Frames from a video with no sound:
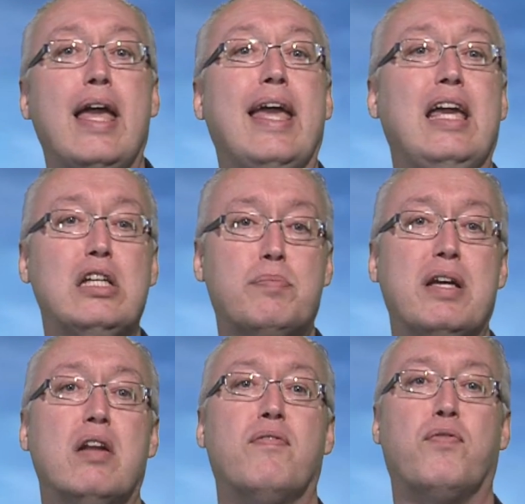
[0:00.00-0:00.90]
he's
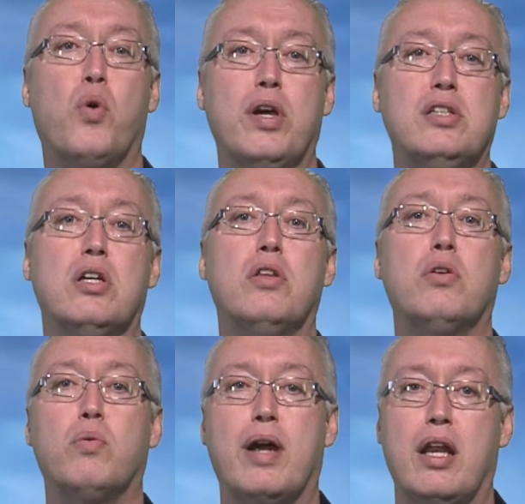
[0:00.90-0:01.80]
been a voice on the
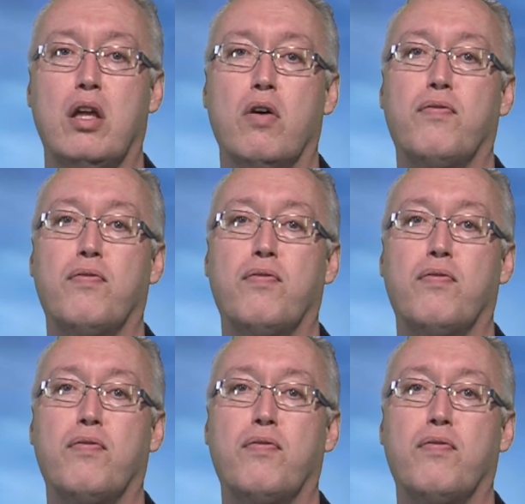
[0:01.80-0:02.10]
radio